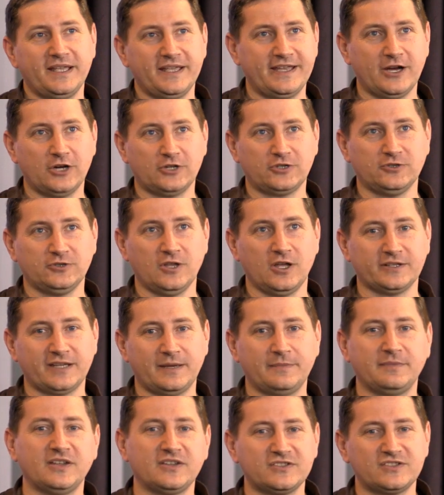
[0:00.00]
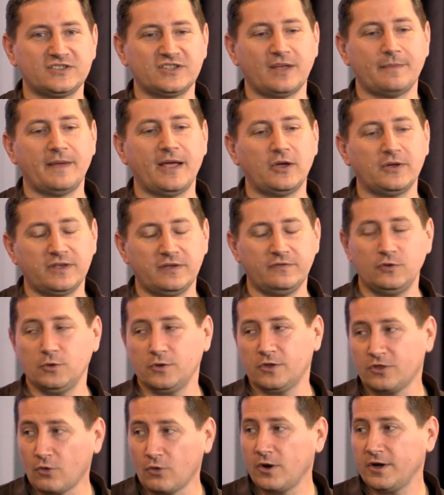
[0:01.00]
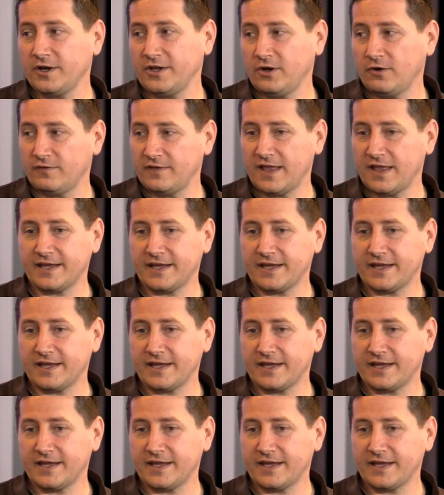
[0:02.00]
played a character a long time doesn't somehow give you authority over mm-hmm.